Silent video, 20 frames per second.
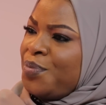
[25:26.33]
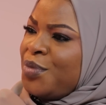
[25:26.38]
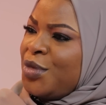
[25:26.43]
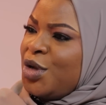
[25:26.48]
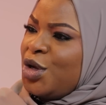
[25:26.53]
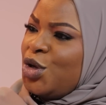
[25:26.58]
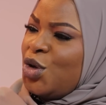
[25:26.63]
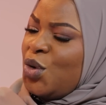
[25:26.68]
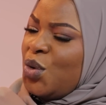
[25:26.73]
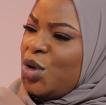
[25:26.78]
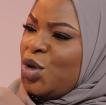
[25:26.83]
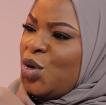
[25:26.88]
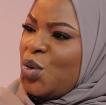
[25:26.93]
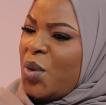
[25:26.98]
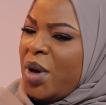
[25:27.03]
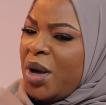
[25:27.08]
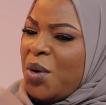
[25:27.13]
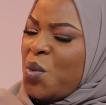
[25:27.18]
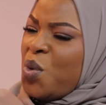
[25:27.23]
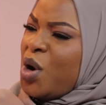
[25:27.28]
You
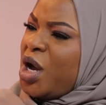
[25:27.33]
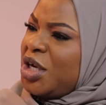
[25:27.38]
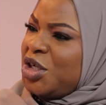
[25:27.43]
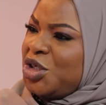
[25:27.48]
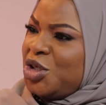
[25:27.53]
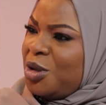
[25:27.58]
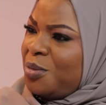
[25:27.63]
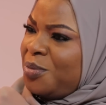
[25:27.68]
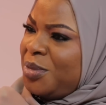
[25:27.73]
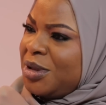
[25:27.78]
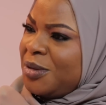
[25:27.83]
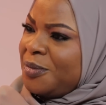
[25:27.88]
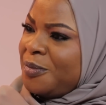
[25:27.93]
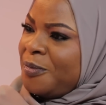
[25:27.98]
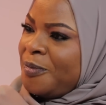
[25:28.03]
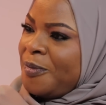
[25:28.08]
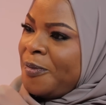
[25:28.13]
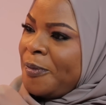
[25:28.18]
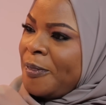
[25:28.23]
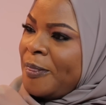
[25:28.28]
were worshipped,
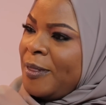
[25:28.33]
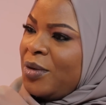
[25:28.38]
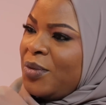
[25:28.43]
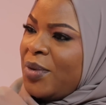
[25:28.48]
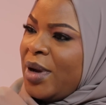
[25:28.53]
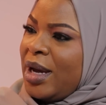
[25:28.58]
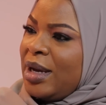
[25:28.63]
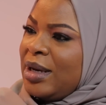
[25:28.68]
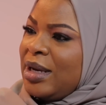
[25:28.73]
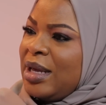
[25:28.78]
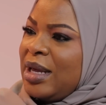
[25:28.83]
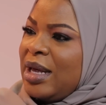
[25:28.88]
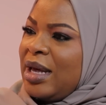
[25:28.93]
right?